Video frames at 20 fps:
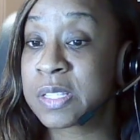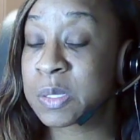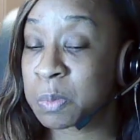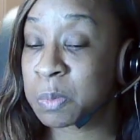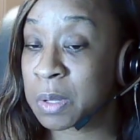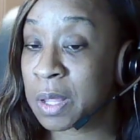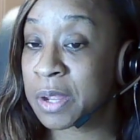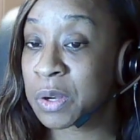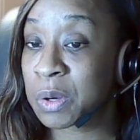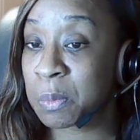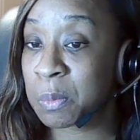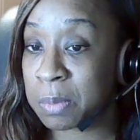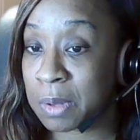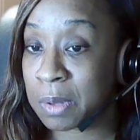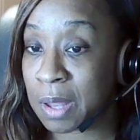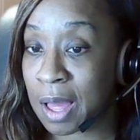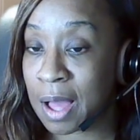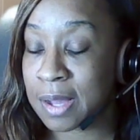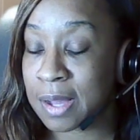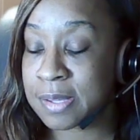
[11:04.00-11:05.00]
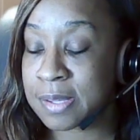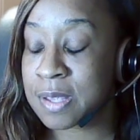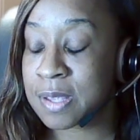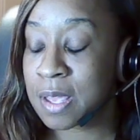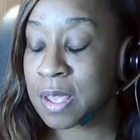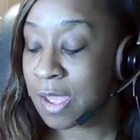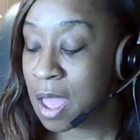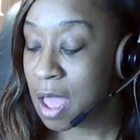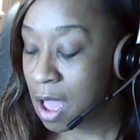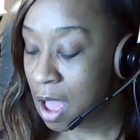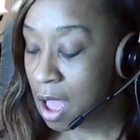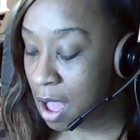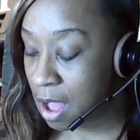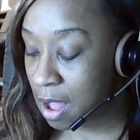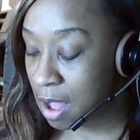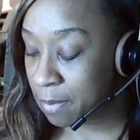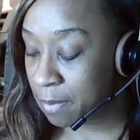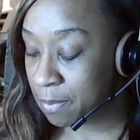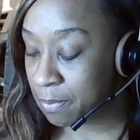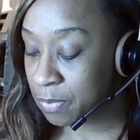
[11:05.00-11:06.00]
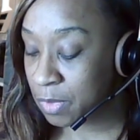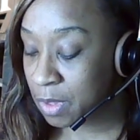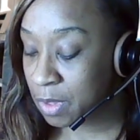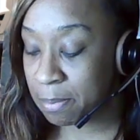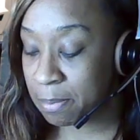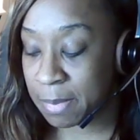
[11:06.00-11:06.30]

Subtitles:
planar blocks, make